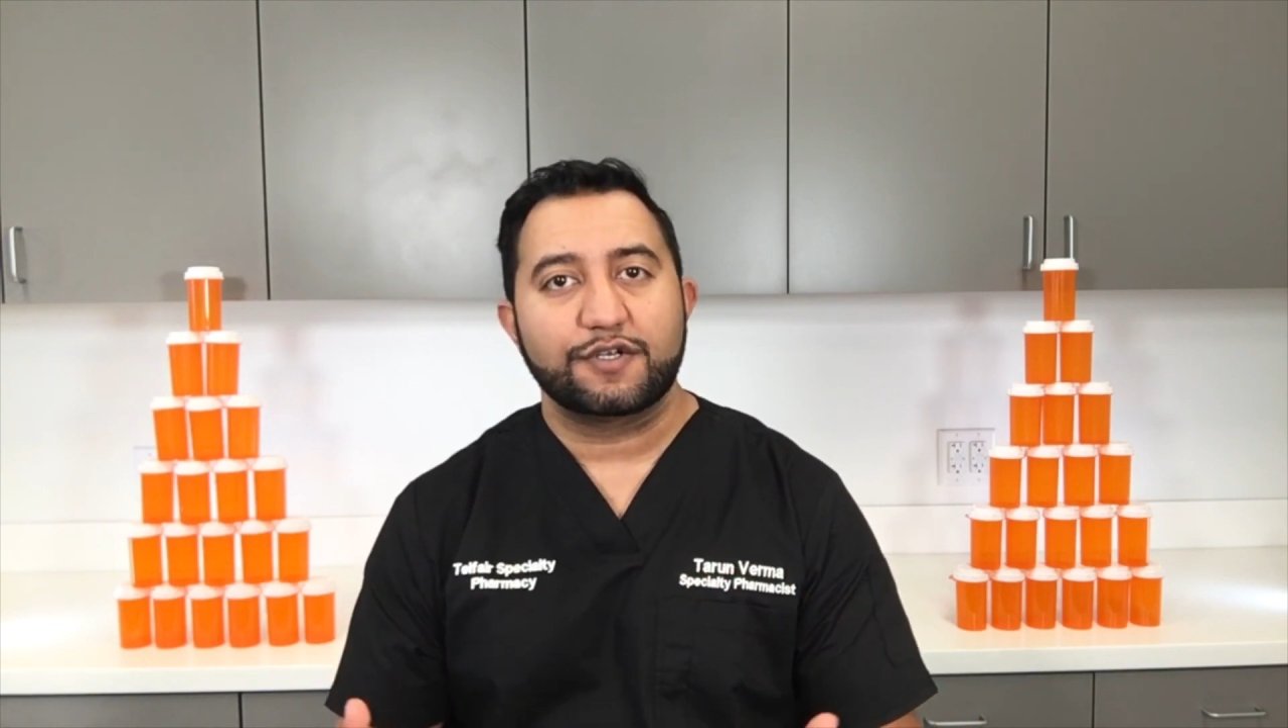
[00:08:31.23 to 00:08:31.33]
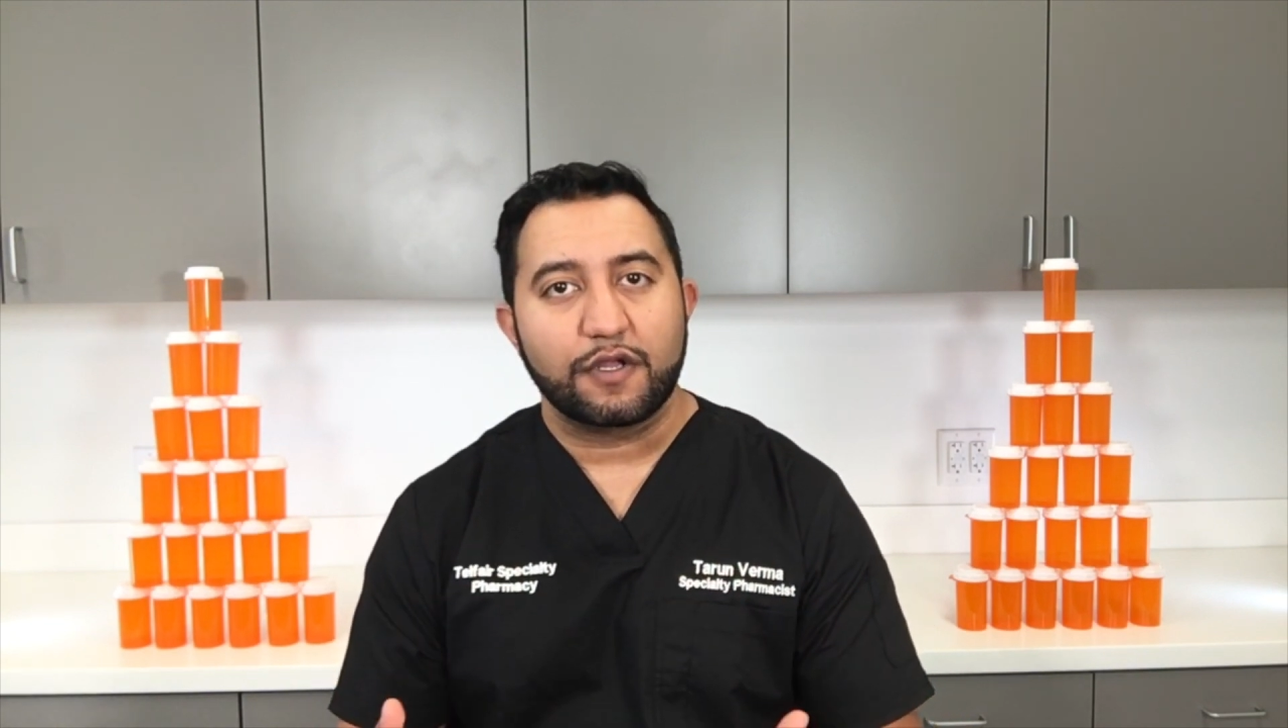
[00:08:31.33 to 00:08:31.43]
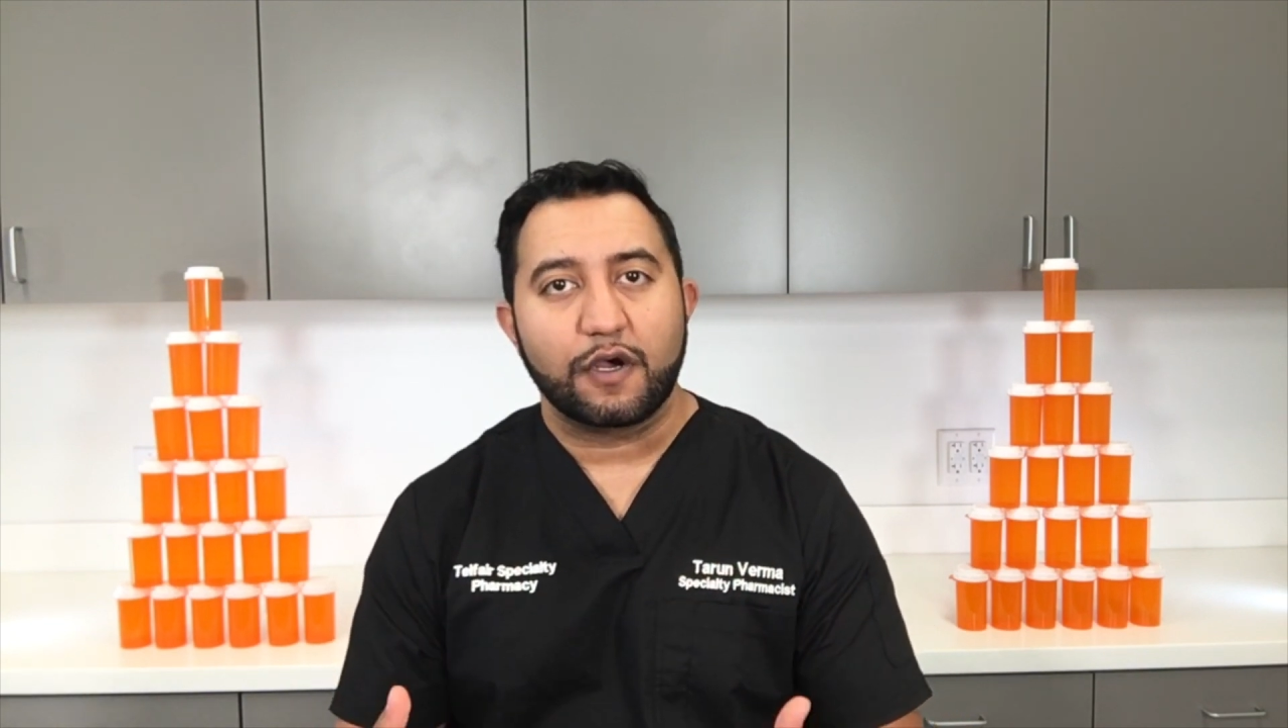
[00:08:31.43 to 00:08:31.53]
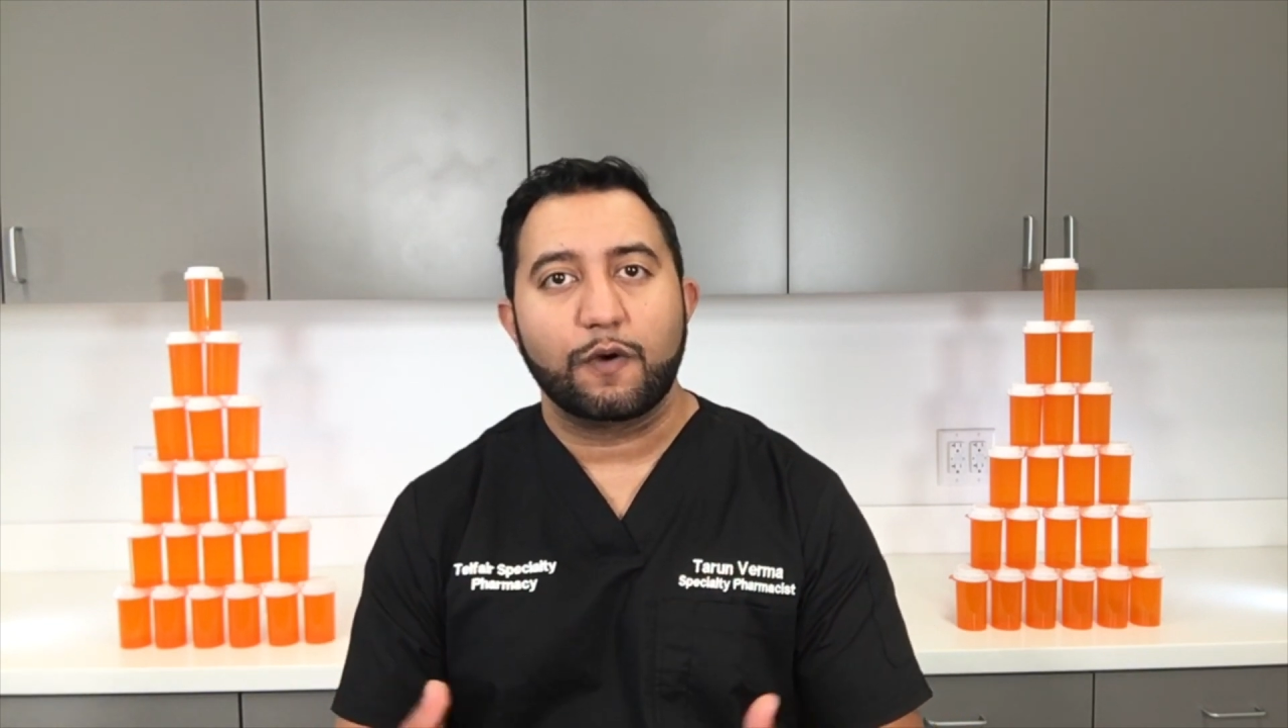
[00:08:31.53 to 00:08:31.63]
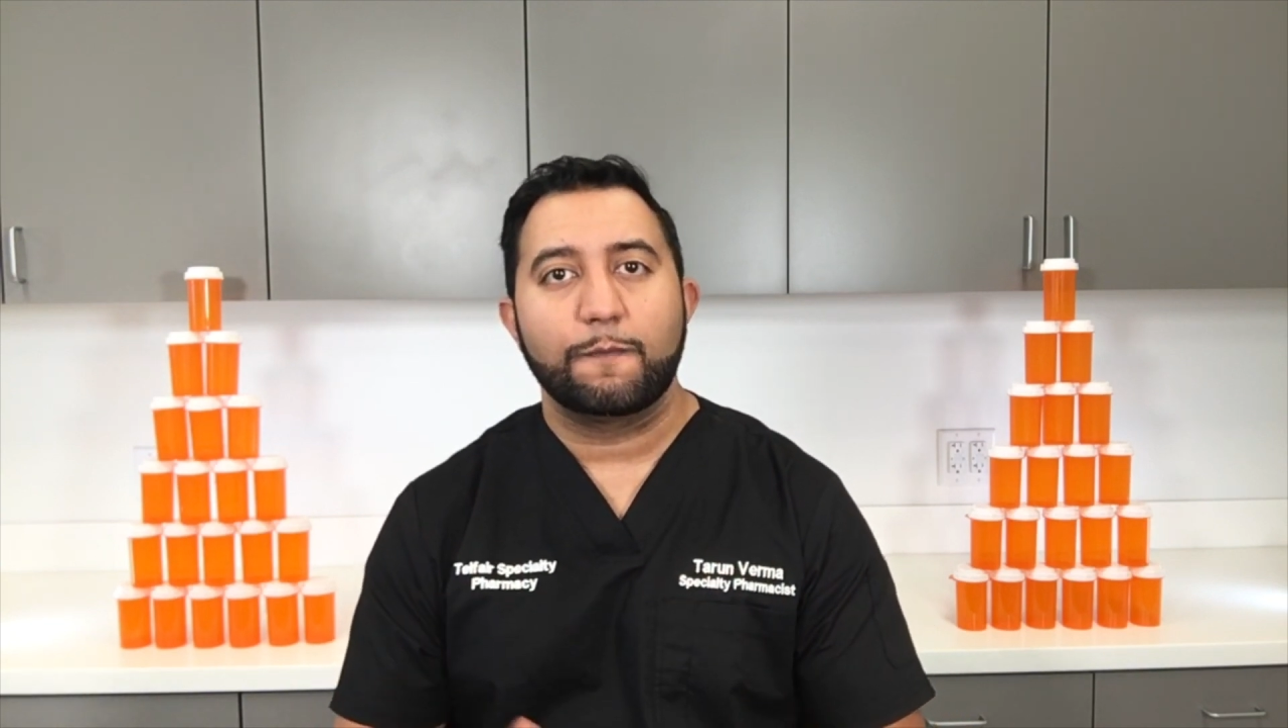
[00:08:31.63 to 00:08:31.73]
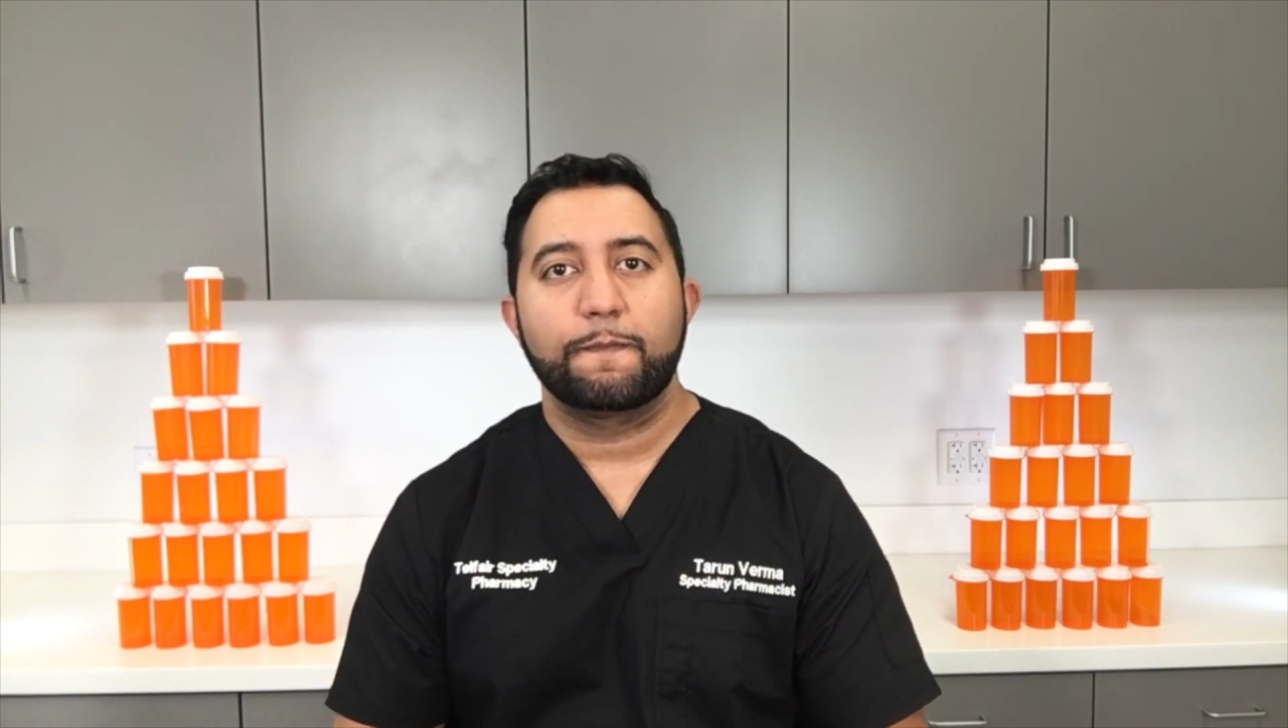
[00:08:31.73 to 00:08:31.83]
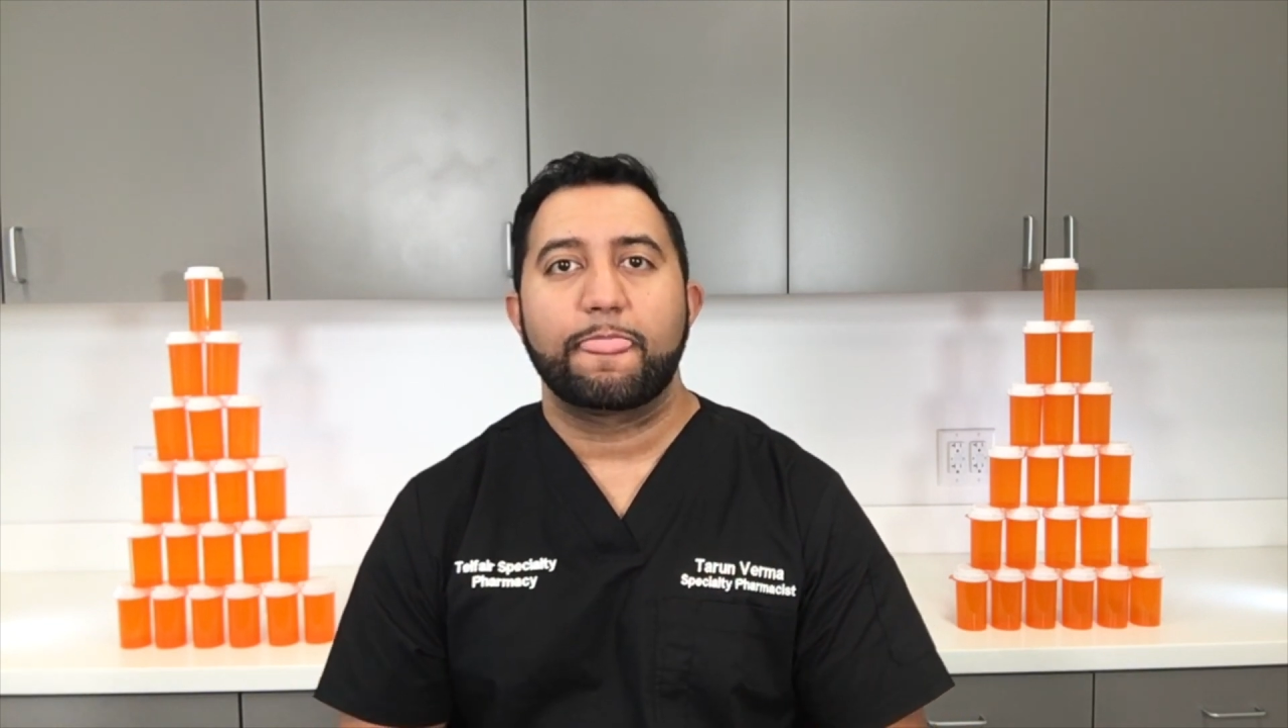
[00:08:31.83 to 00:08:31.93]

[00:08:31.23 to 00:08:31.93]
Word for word: know